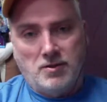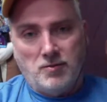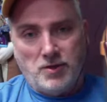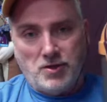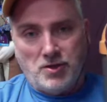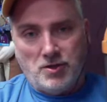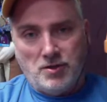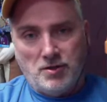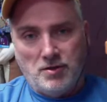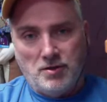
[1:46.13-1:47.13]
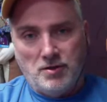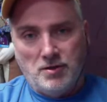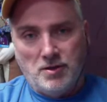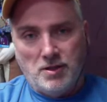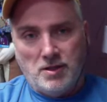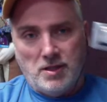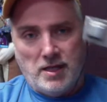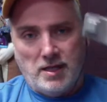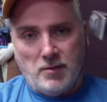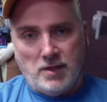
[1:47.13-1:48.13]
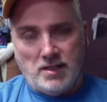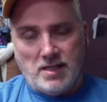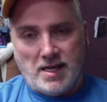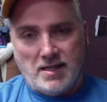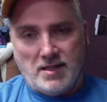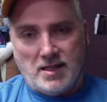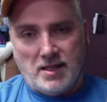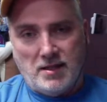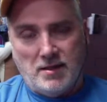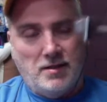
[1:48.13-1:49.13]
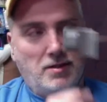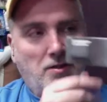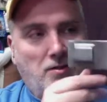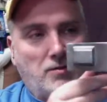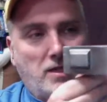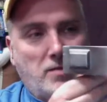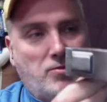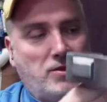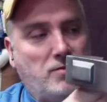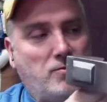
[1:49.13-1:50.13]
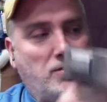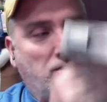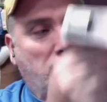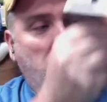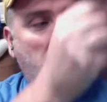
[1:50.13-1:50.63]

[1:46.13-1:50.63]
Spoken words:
Which anyone that has a 3D printed one